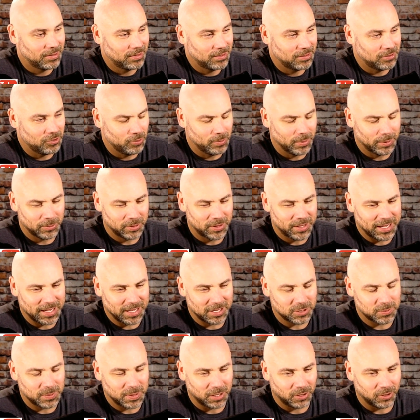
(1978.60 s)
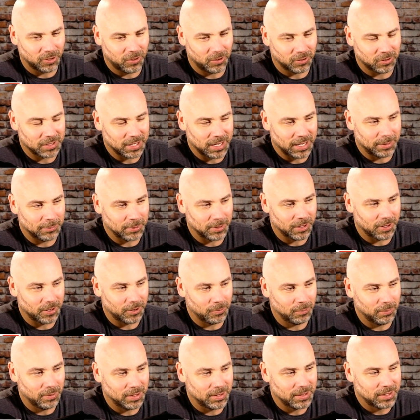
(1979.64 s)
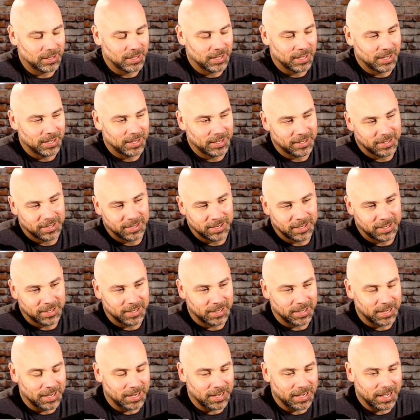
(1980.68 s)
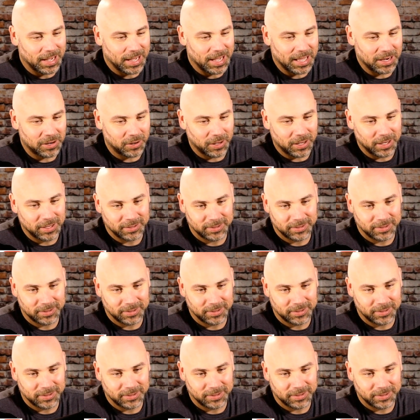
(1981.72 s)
You remember that? It's been a long time ago, but I don't know.